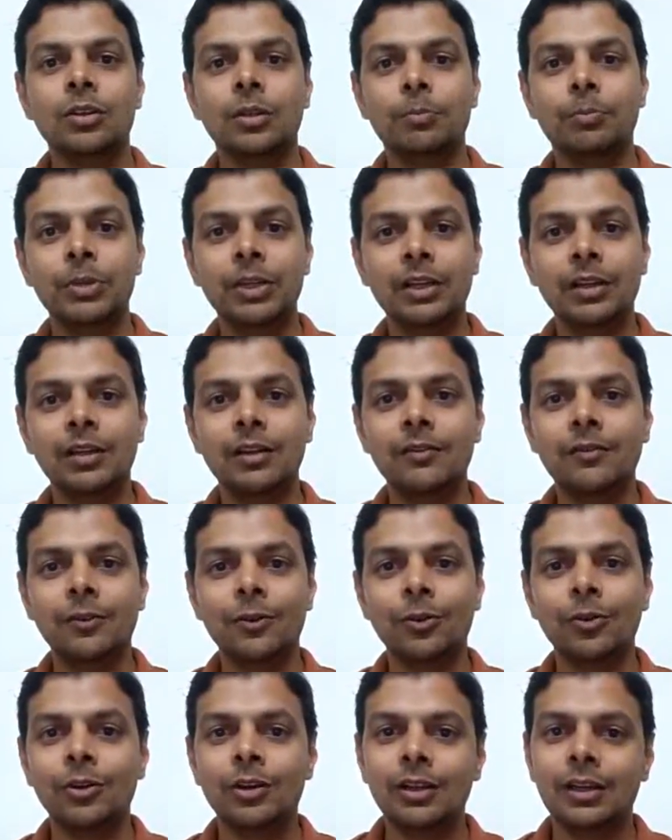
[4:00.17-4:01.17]
the P&L
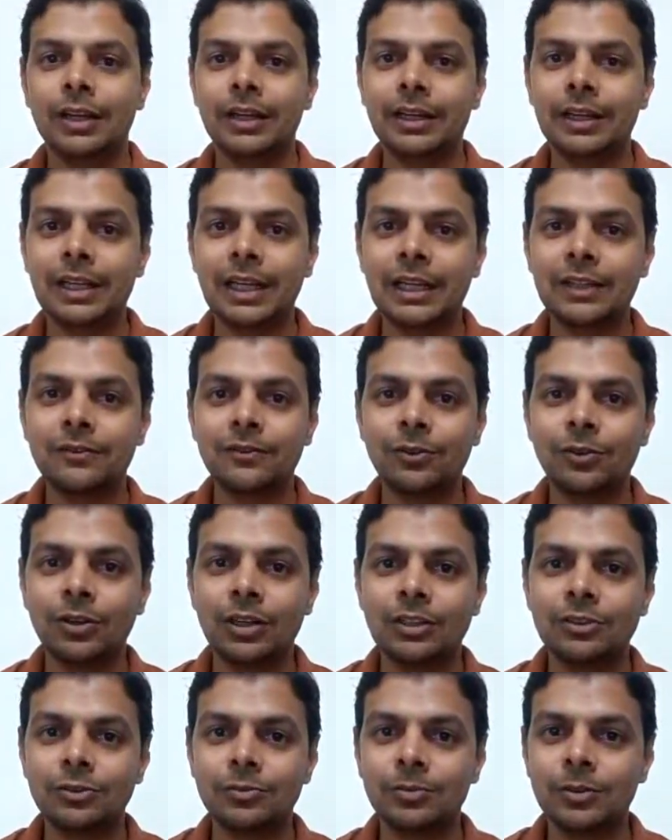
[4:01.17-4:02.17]
flow and cash flow
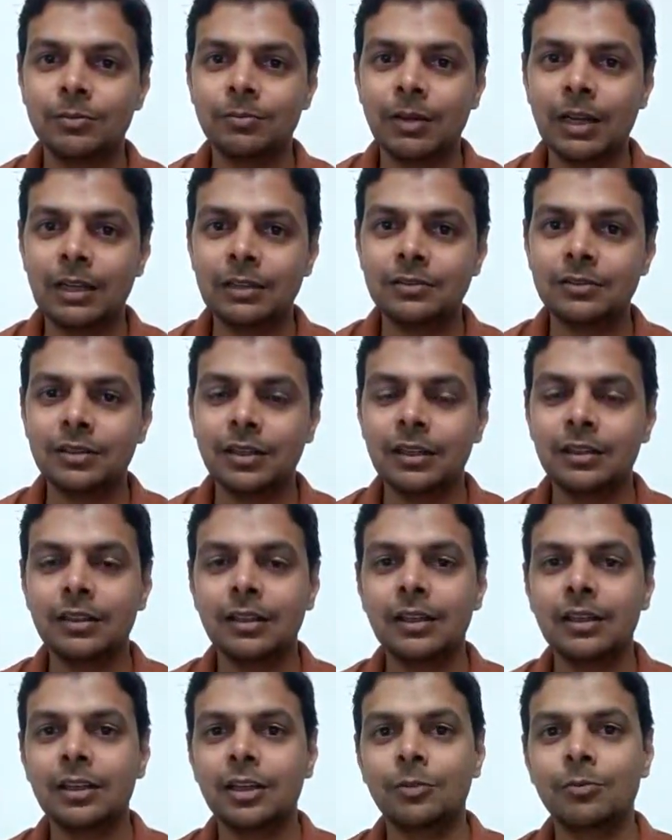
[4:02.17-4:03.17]
has to be matched, and
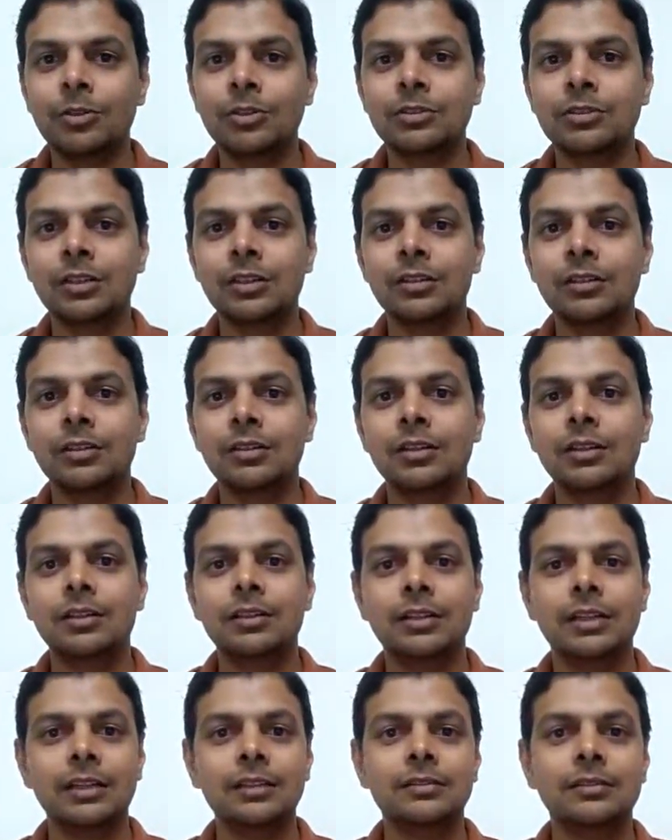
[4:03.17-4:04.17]
then commercial
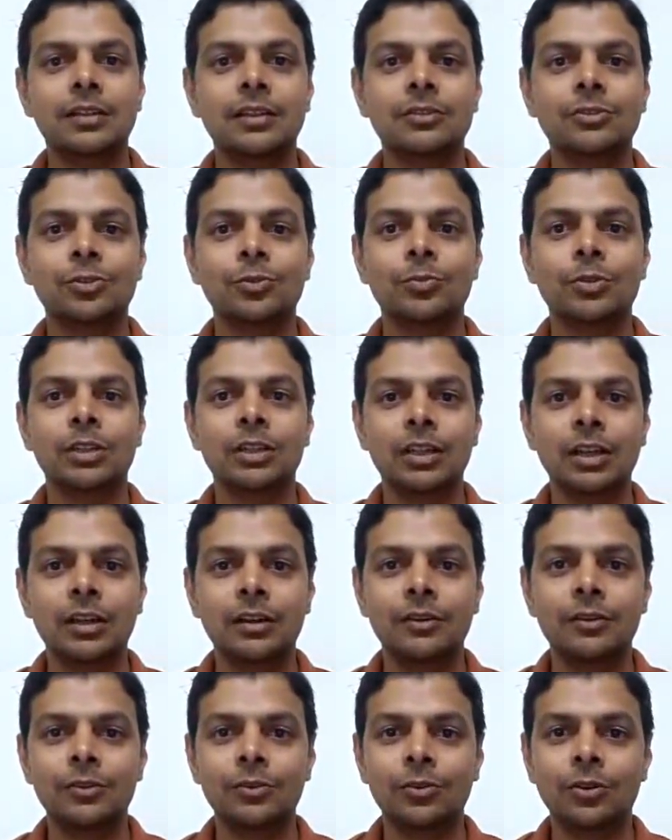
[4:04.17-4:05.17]
test has to be
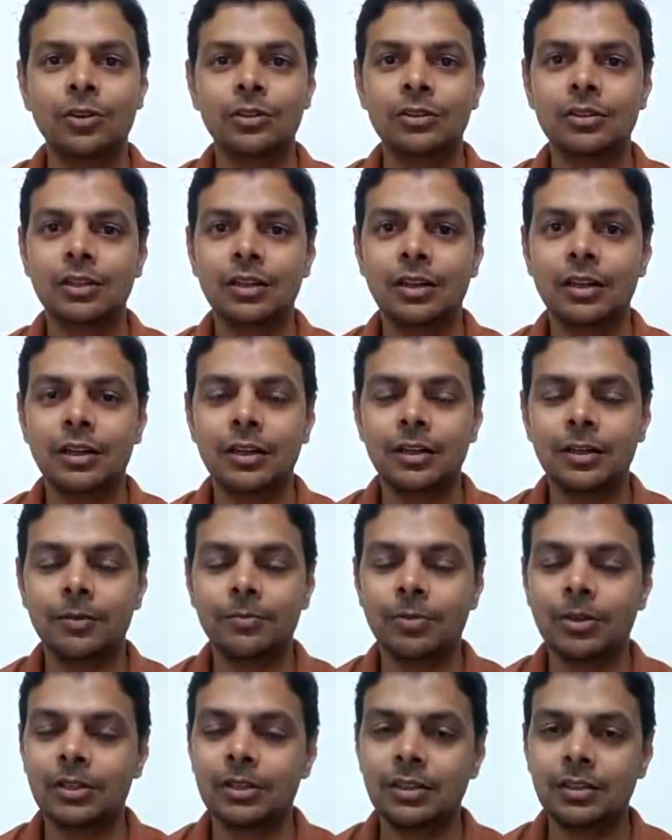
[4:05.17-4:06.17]
done to all the related
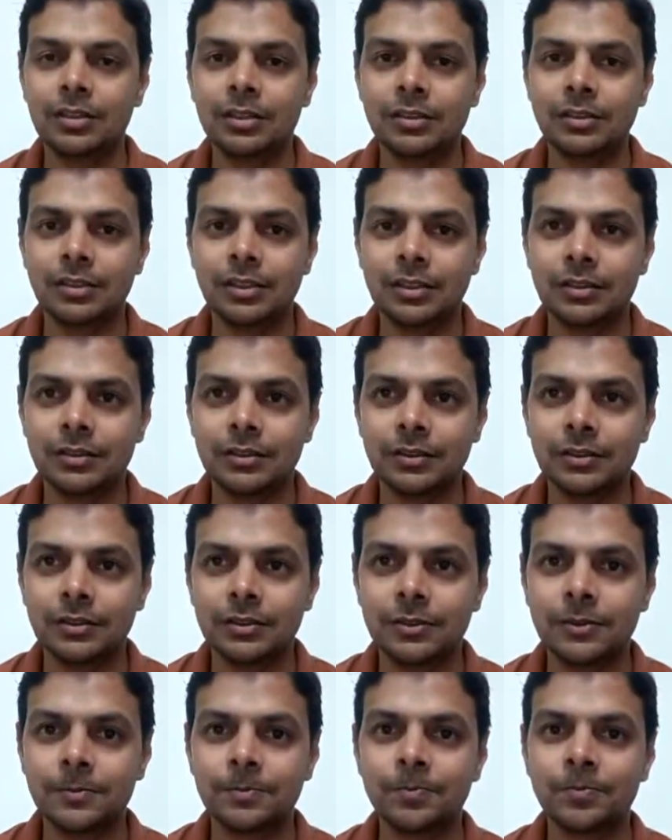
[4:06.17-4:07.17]
party
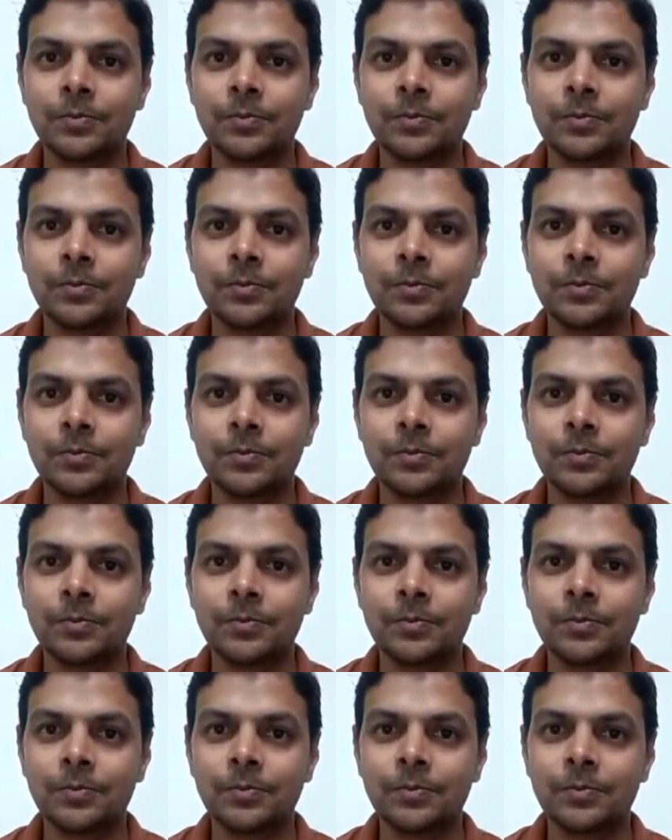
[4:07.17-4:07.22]
transactions.